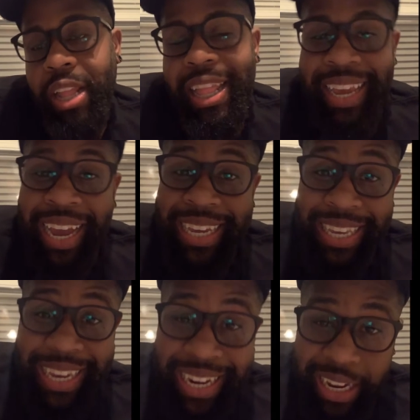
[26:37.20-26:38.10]
like, I
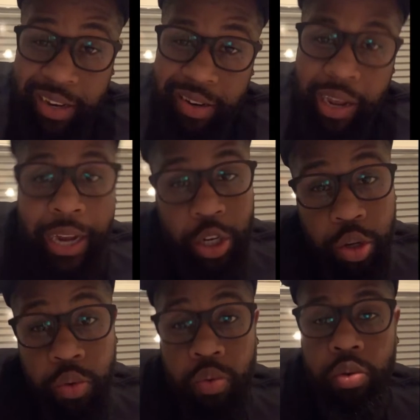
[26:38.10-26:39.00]
get it. I
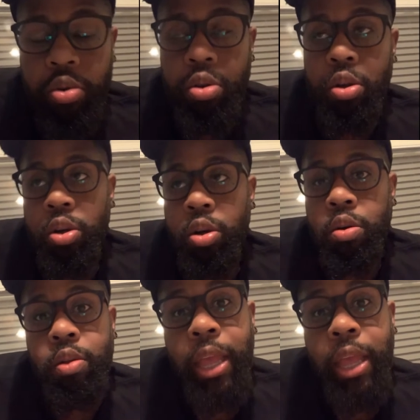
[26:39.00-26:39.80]
do. You know,